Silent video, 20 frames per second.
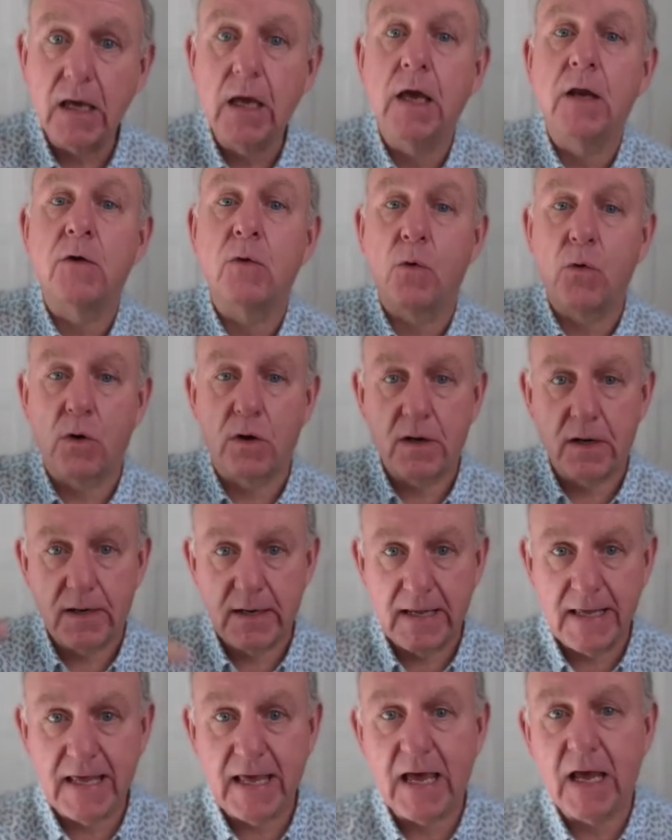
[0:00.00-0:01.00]
in order to
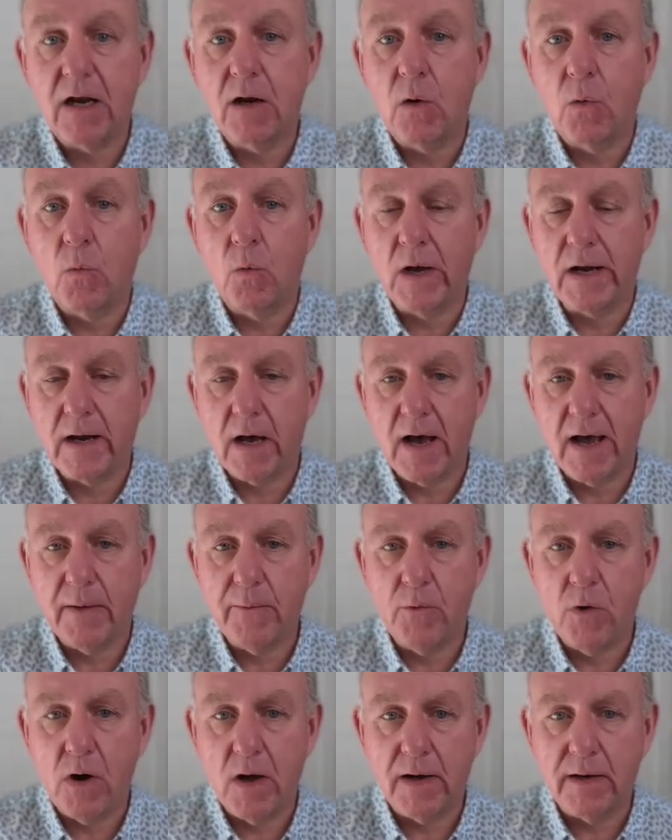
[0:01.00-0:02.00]
get what I
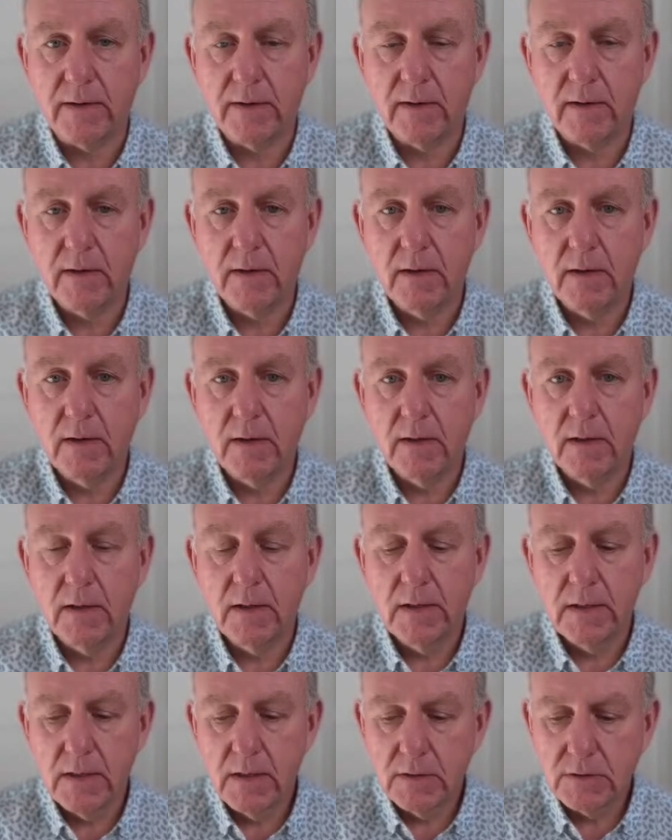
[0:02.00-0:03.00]
want.
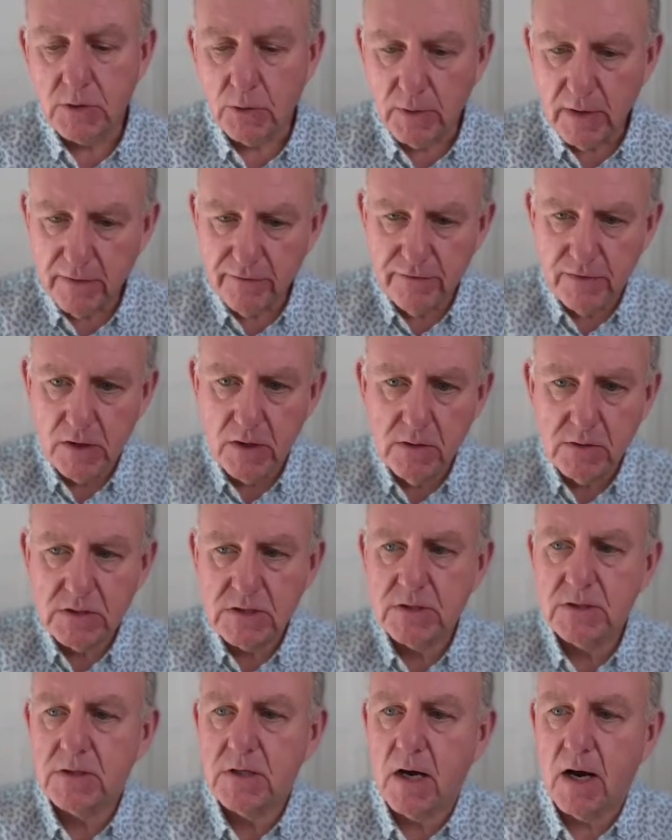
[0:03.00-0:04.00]
So if you
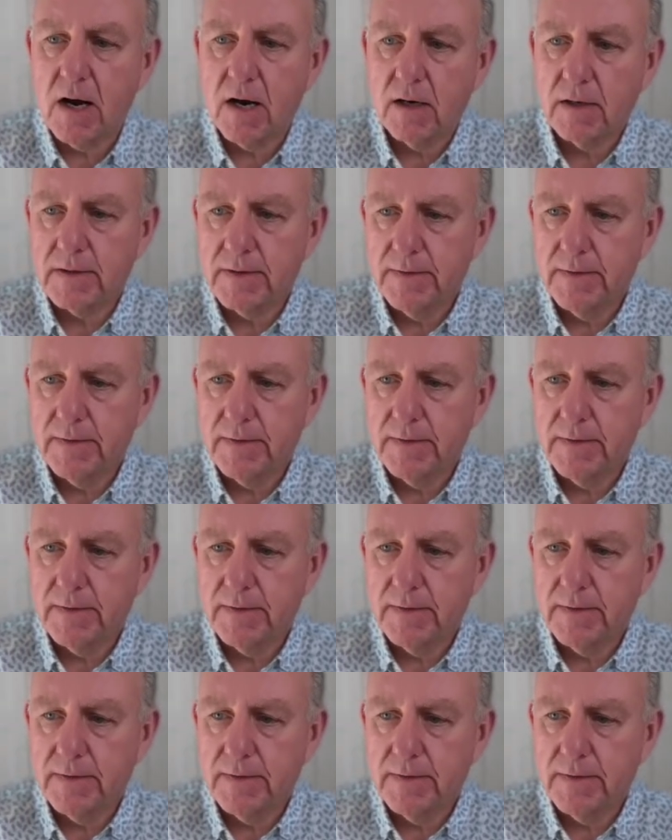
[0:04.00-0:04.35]
start